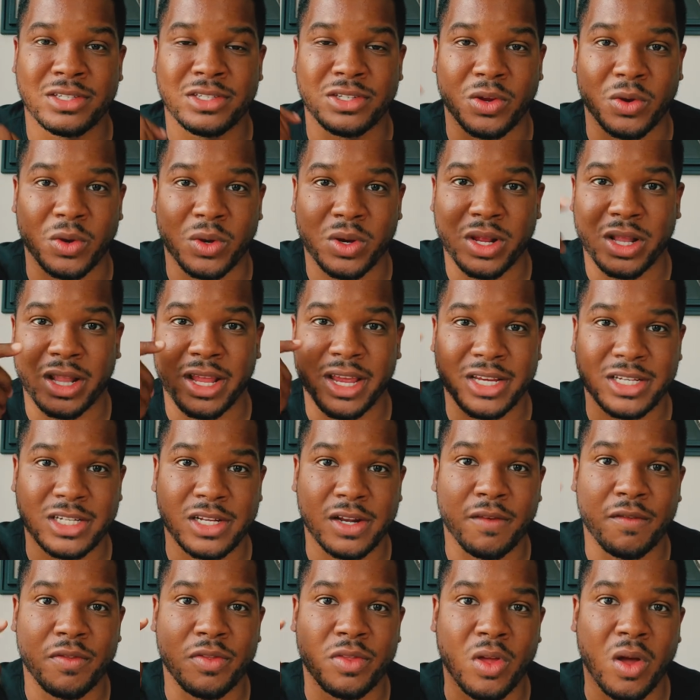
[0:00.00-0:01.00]

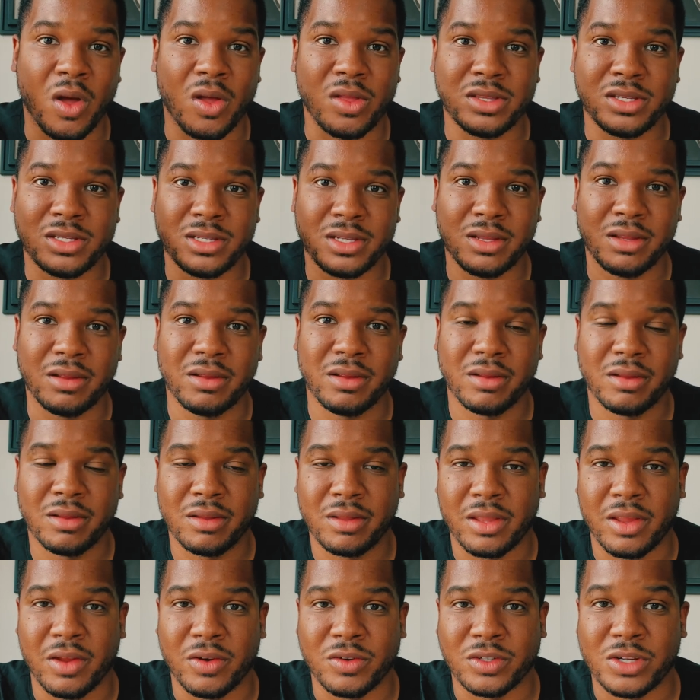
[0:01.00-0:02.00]
circulation of thoughts
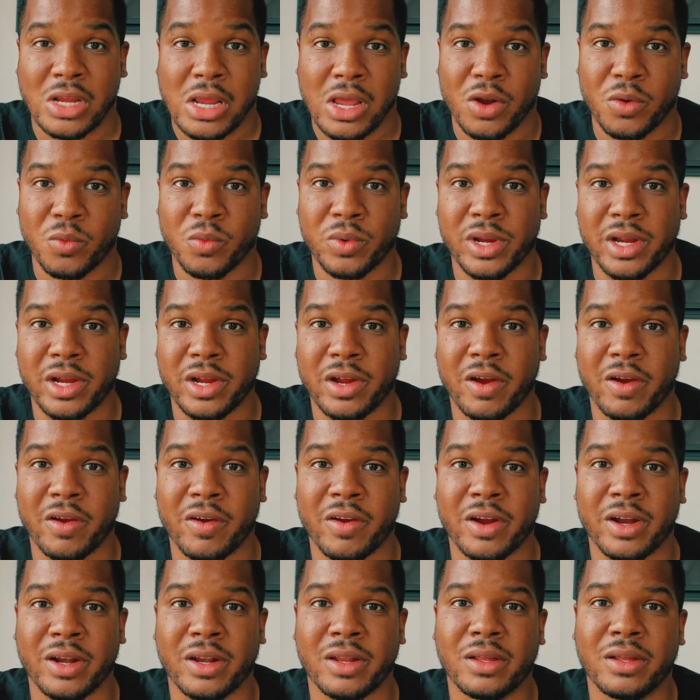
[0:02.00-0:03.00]
that are just kind of
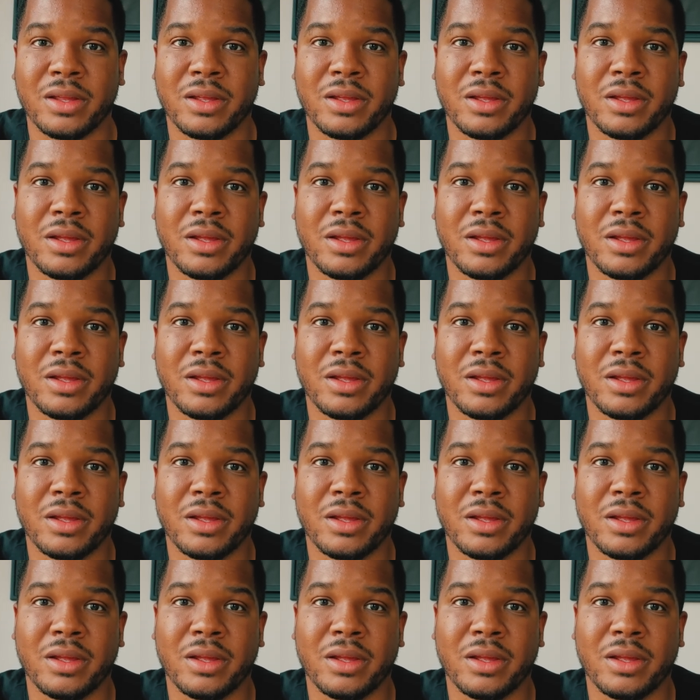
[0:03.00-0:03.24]
reoccurring.